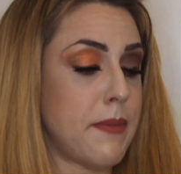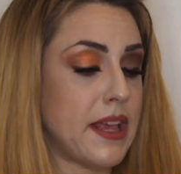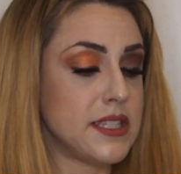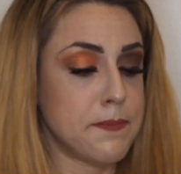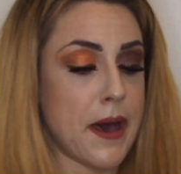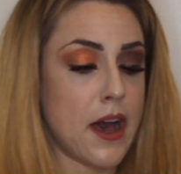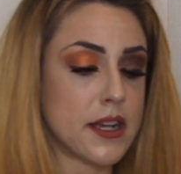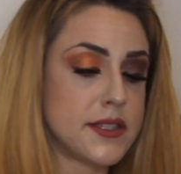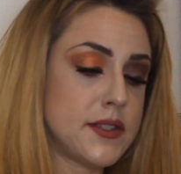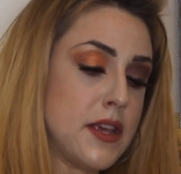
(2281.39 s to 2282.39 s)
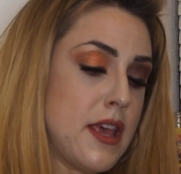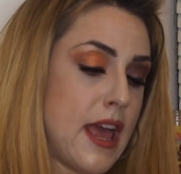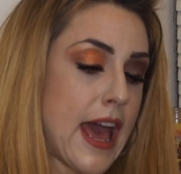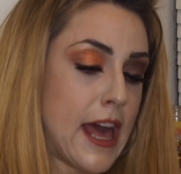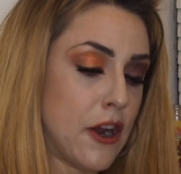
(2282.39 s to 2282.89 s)
May's box
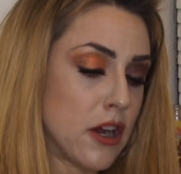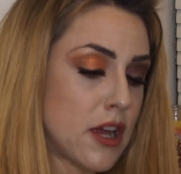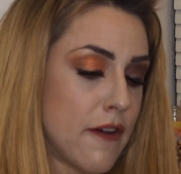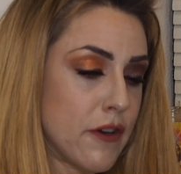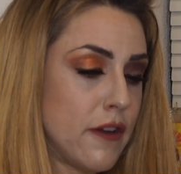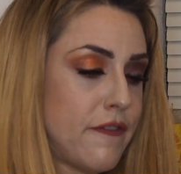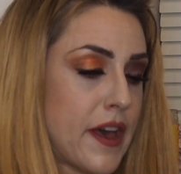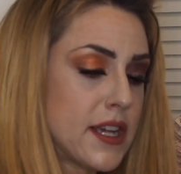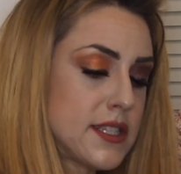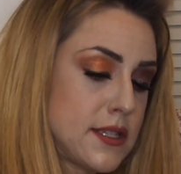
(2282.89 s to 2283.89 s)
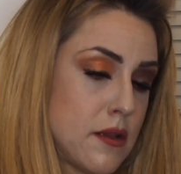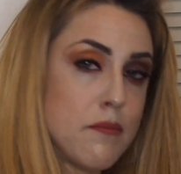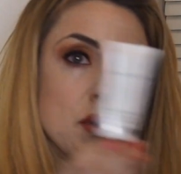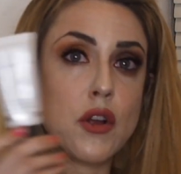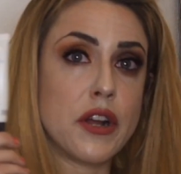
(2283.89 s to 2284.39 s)
had our Cover FX
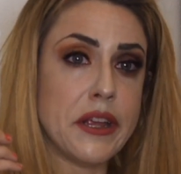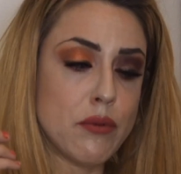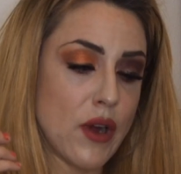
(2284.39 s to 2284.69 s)
blurring